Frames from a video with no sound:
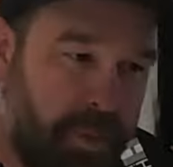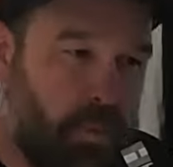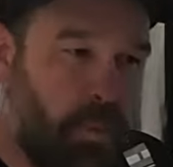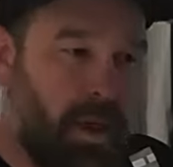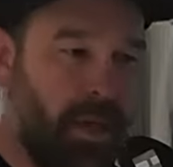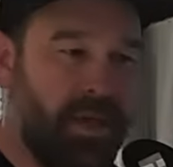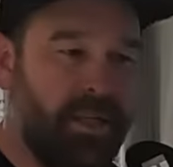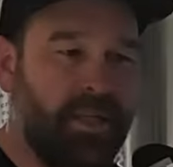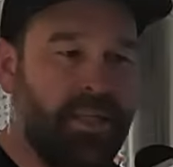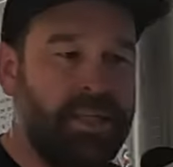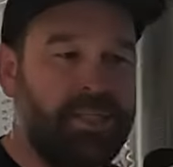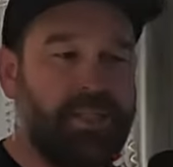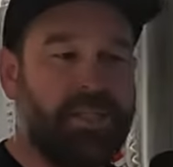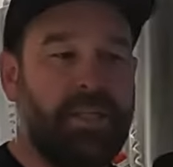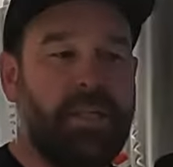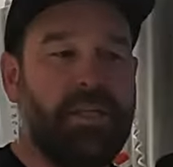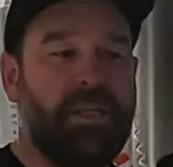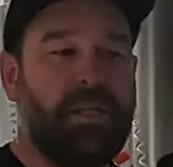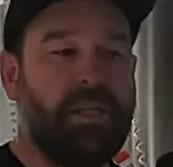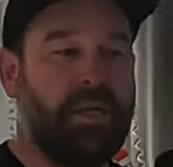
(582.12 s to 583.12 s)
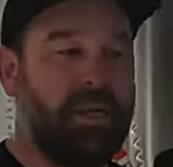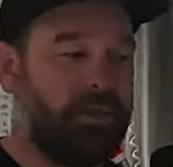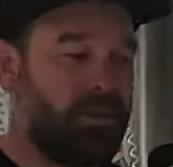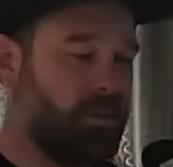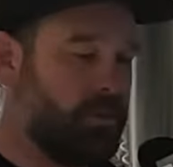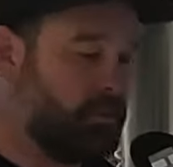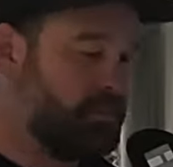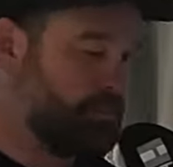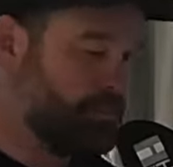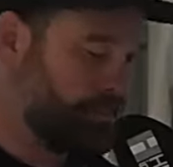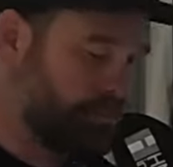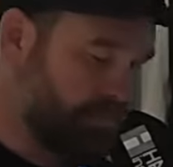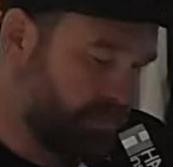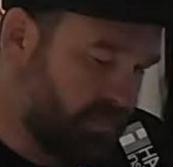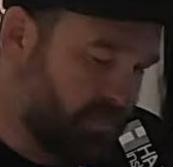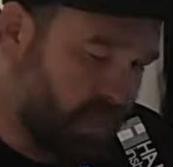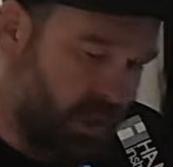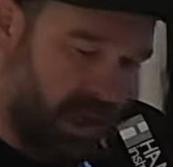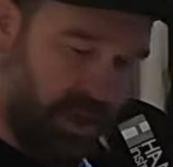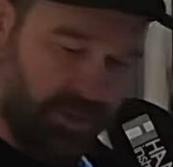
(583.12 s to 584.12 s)
one addition in the kettle.
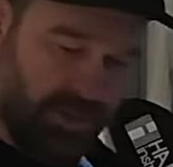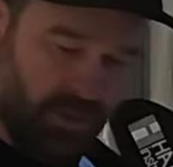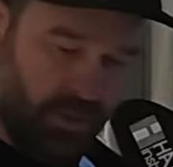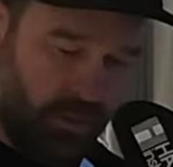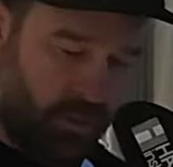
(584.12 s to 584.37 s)
It's an